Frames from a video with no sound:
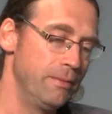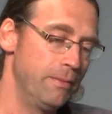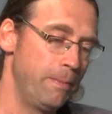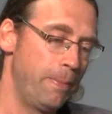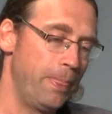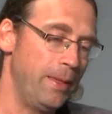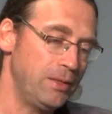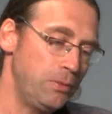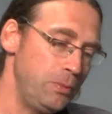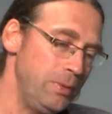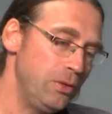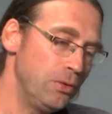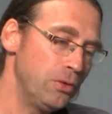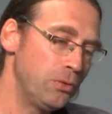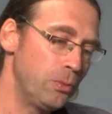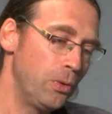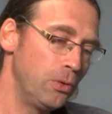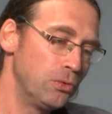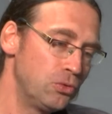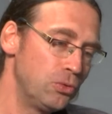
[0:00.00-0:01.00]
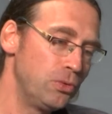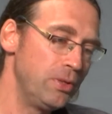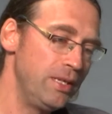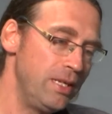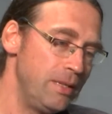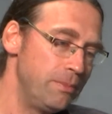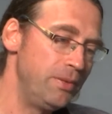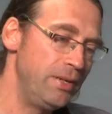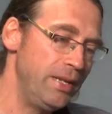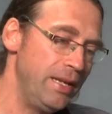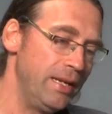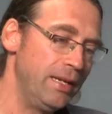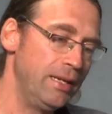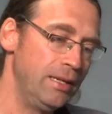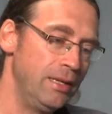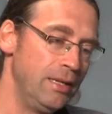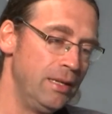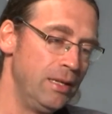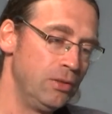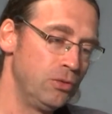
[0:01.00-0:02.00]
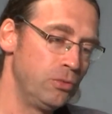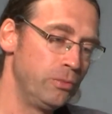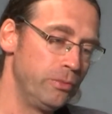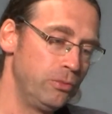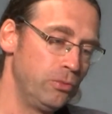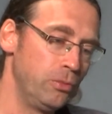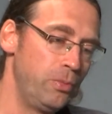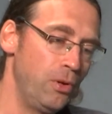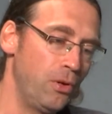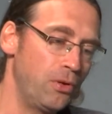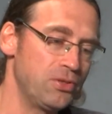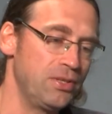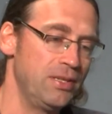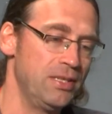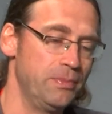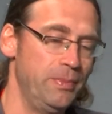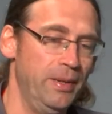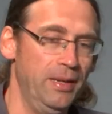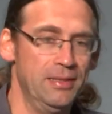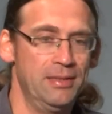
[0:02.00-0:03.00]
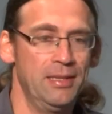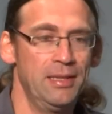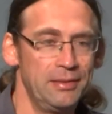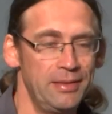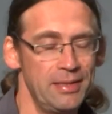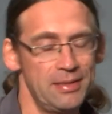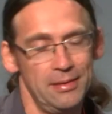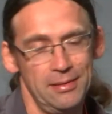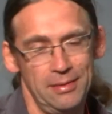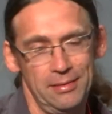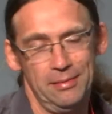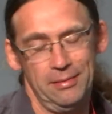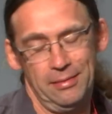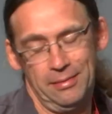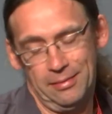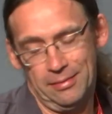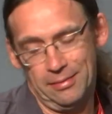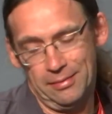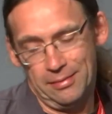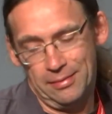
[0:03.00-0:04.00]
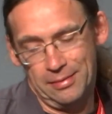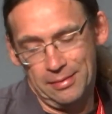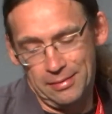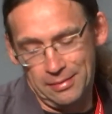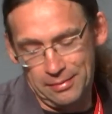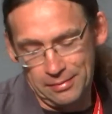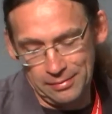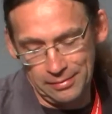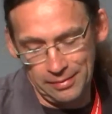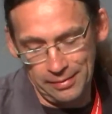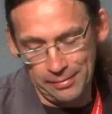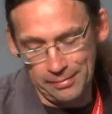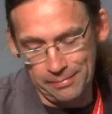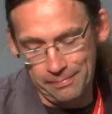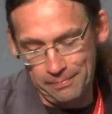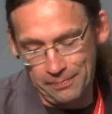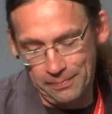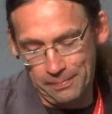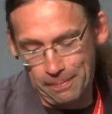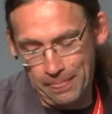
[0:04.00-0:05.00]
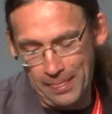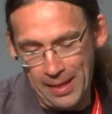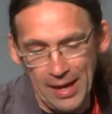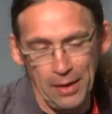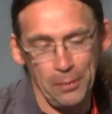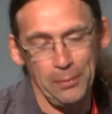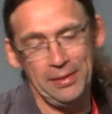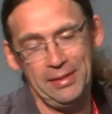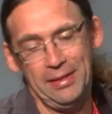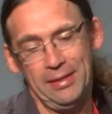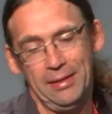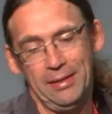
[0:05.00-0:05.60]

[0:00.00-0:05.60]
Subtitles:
that we don't want to really bring to blockchain space. The equity